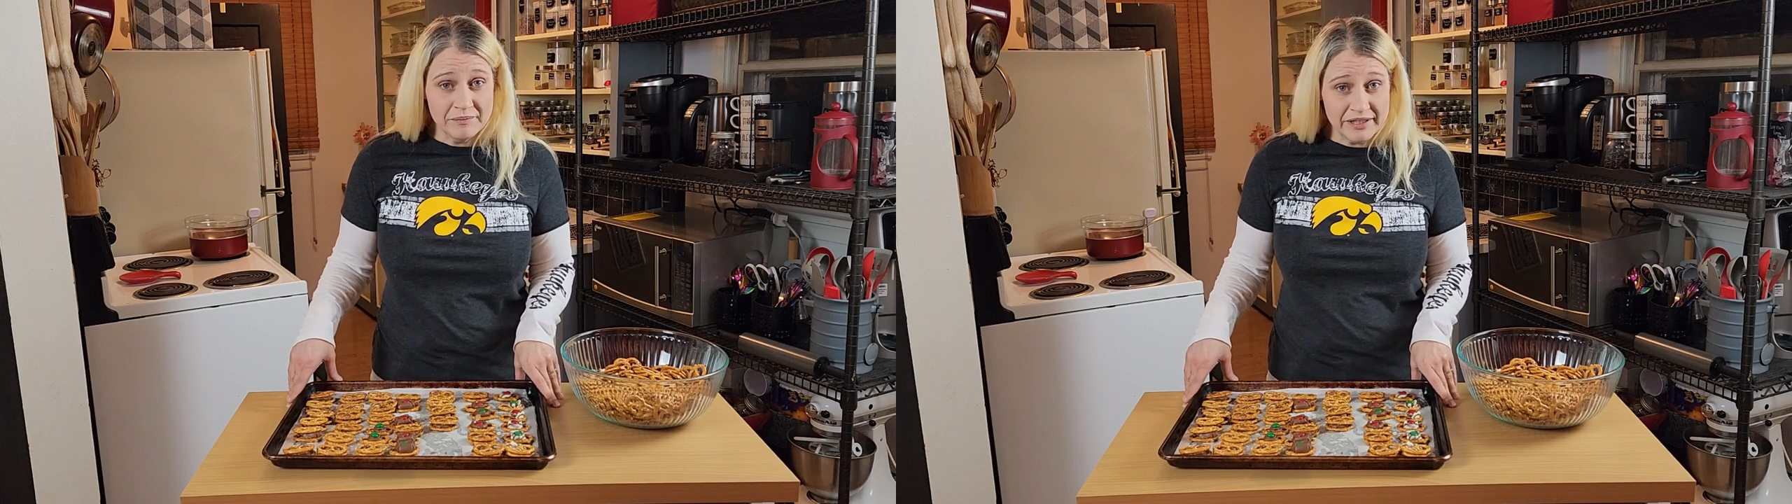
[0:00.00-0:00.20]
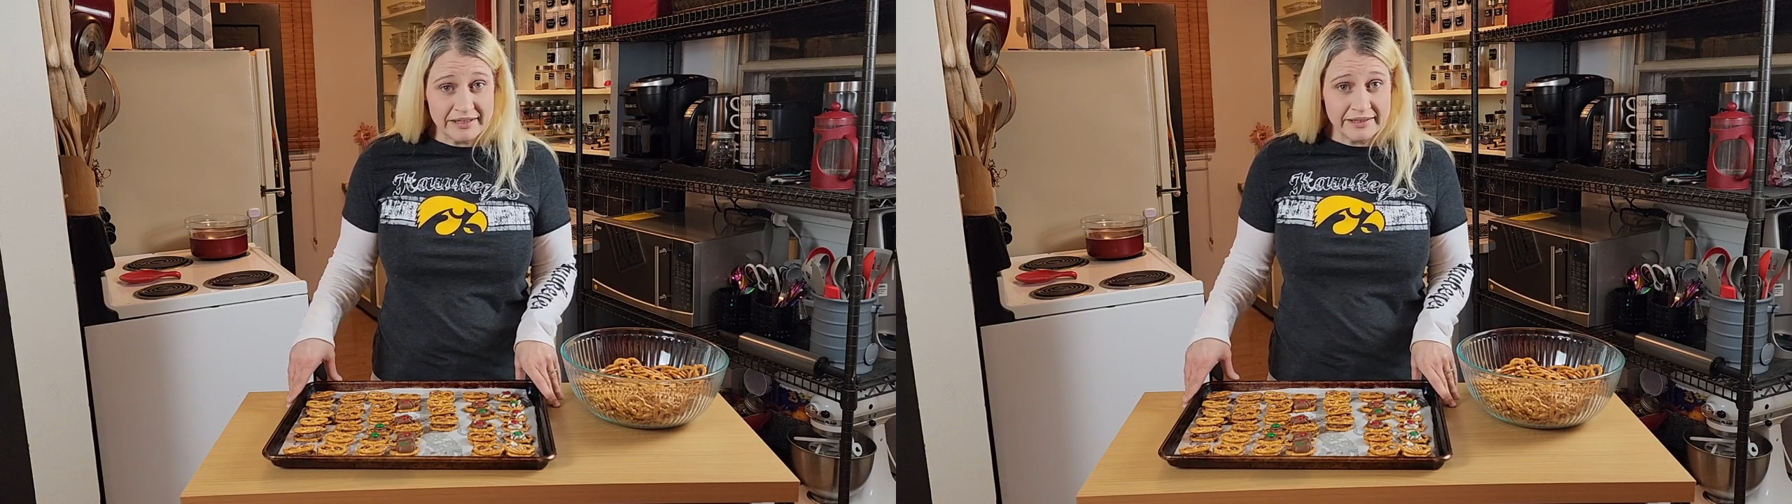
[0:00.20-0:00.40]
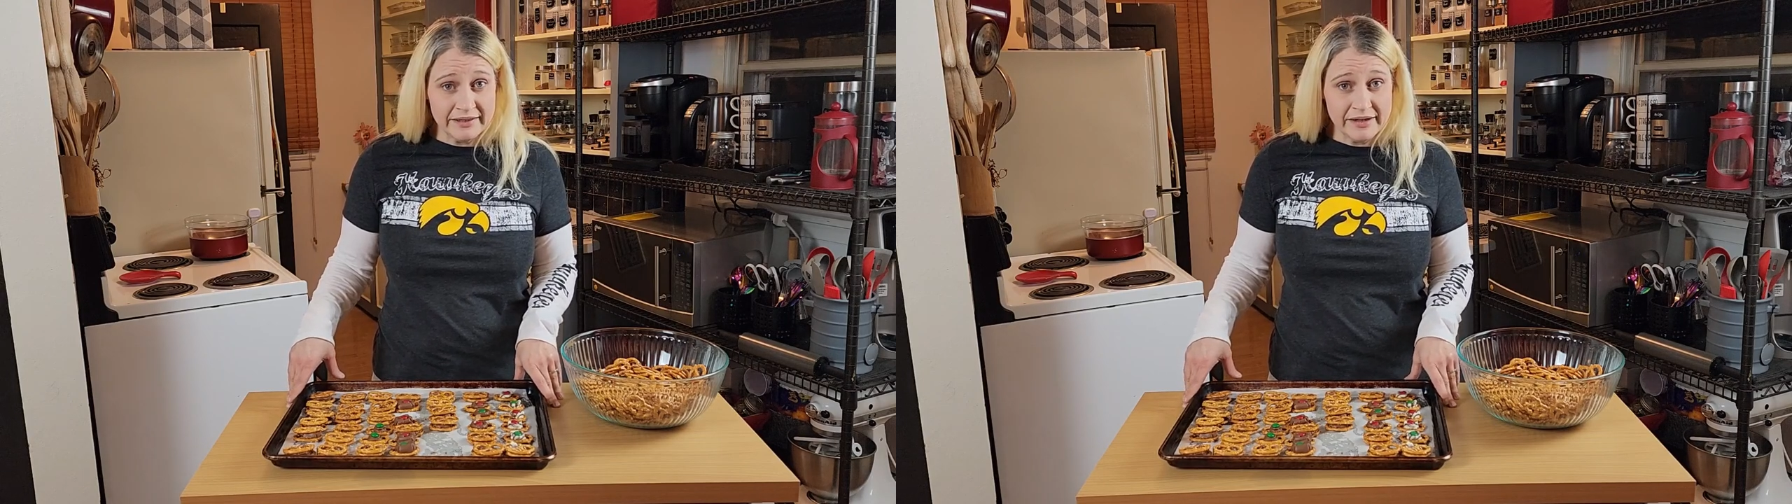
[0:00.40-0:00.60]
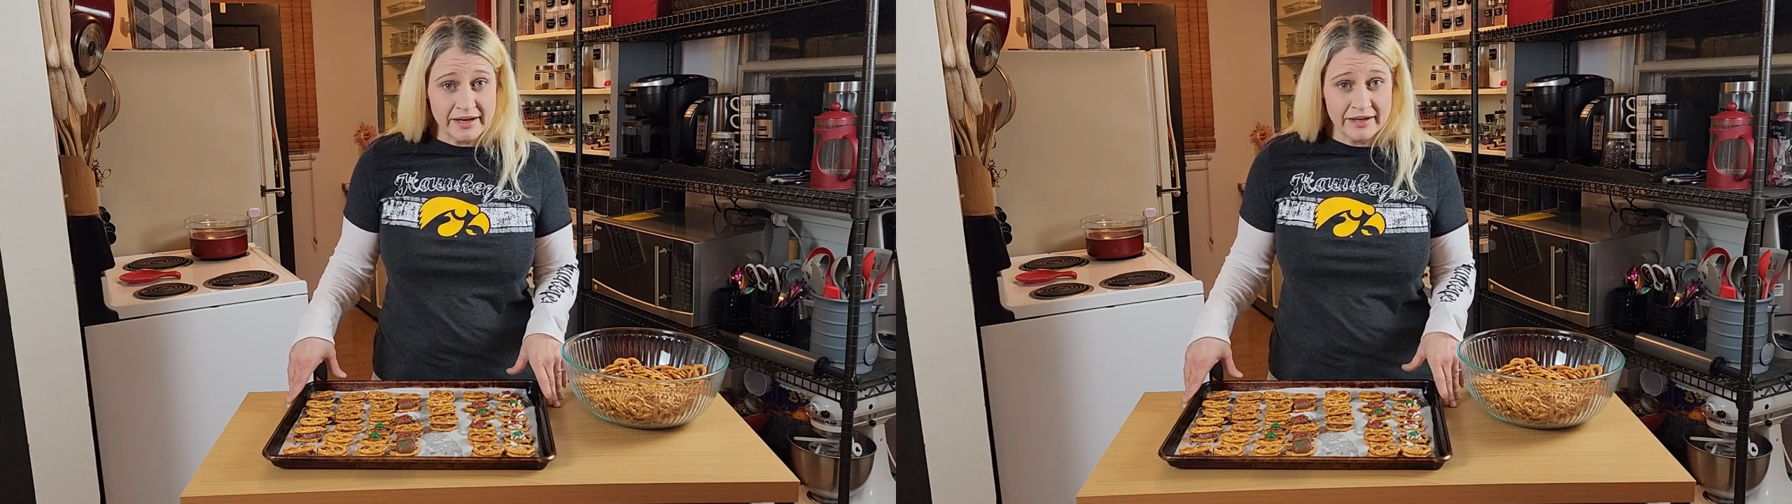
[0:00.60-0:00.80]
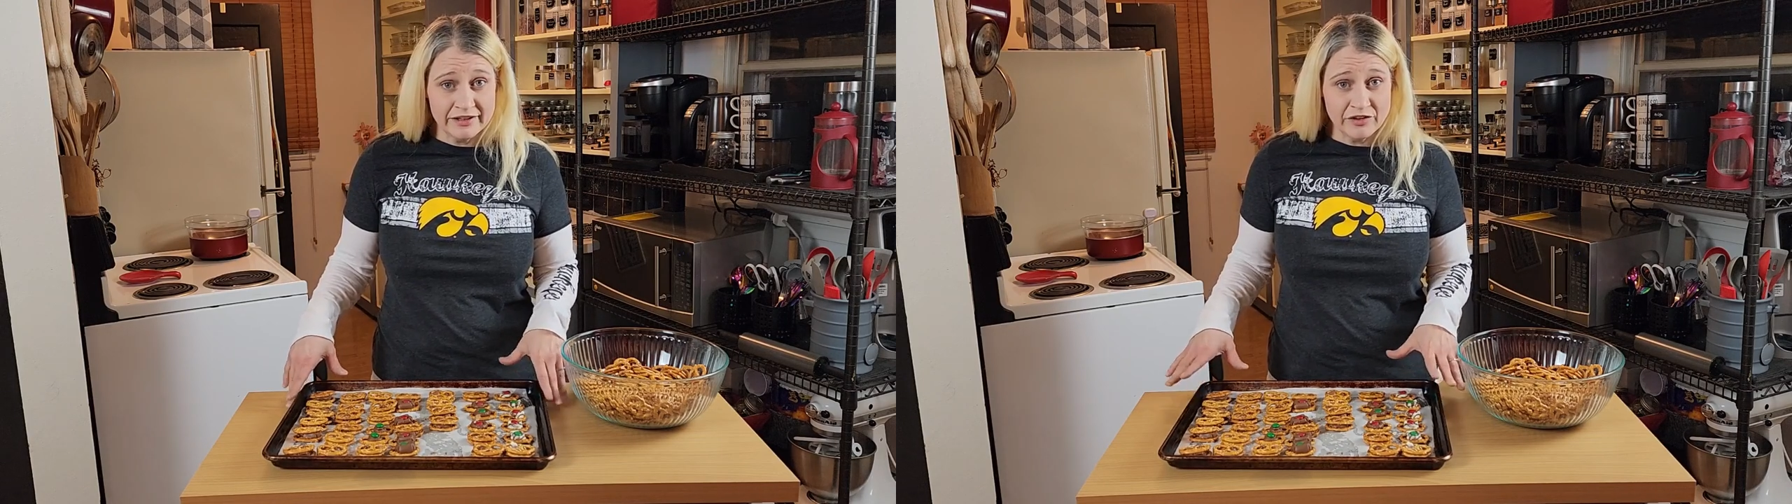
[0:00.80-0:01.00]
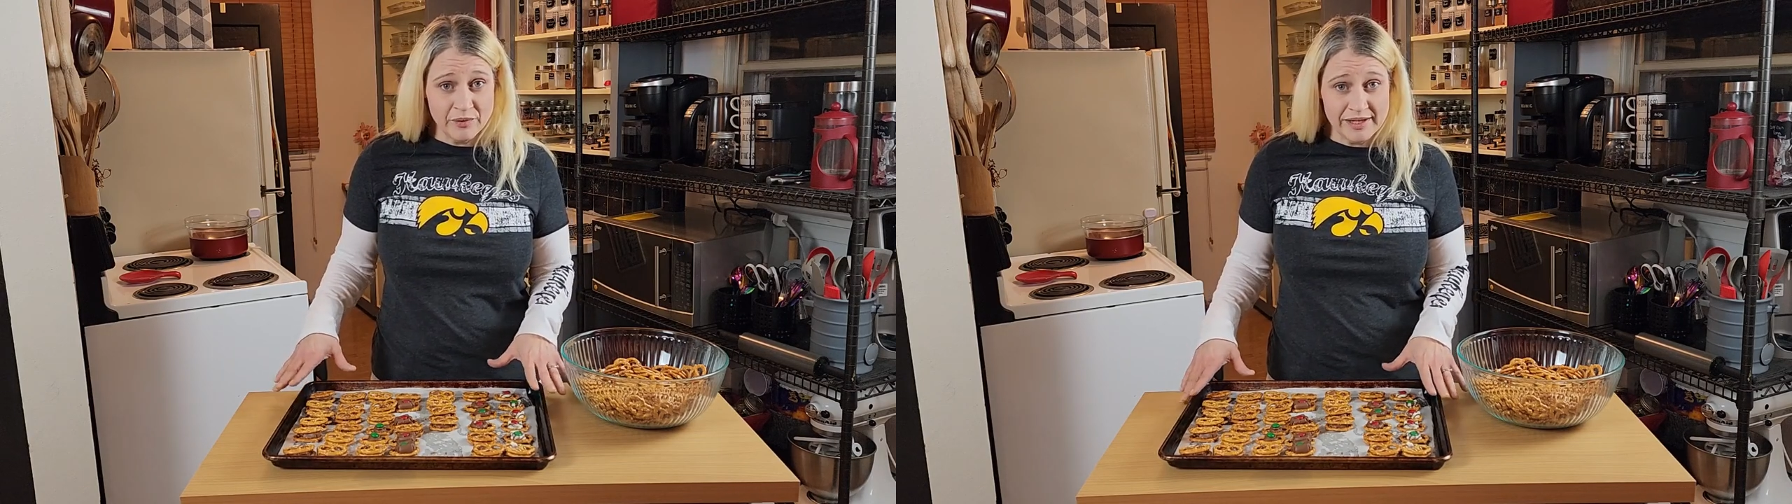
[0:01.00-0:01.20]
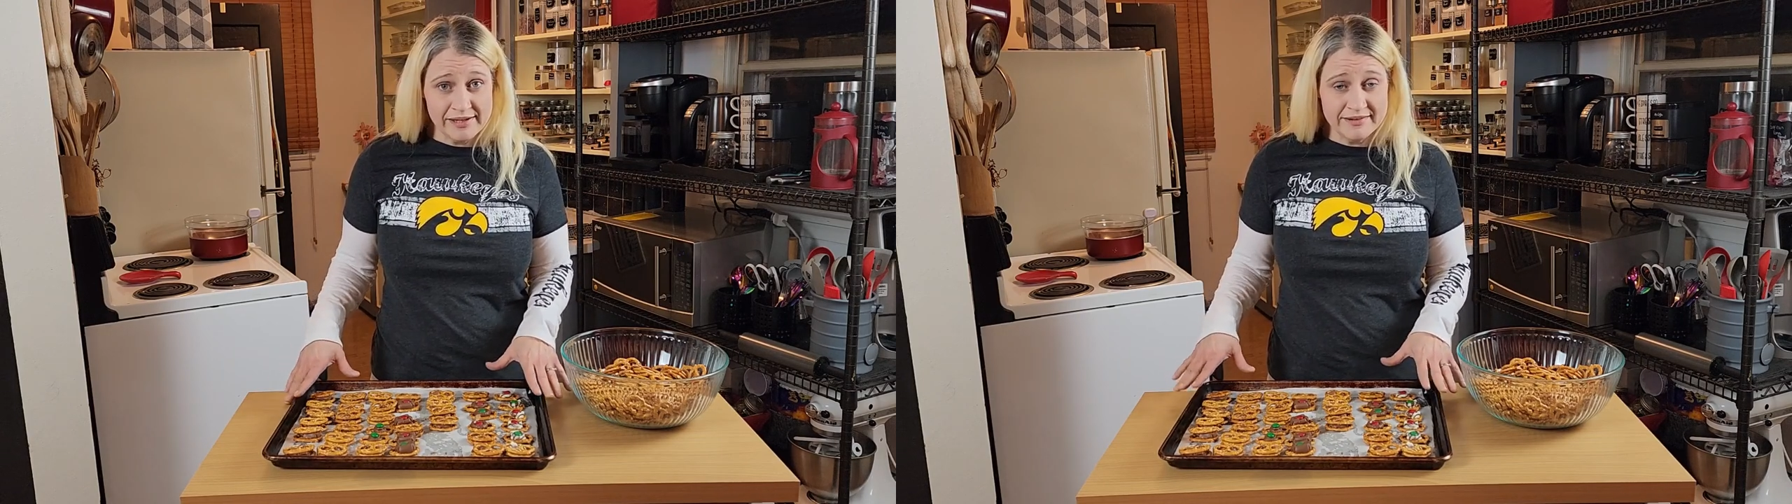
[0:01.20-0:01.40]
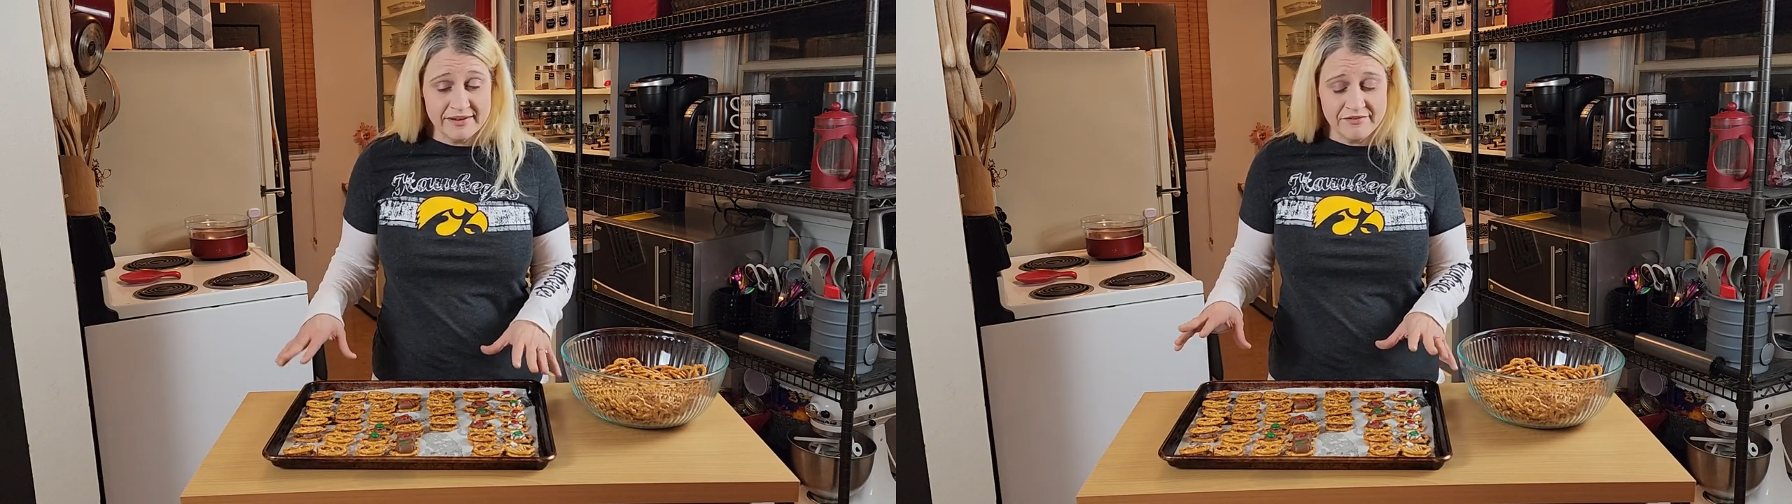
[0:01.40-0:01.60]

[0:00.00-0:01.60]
completely, uh, no heat.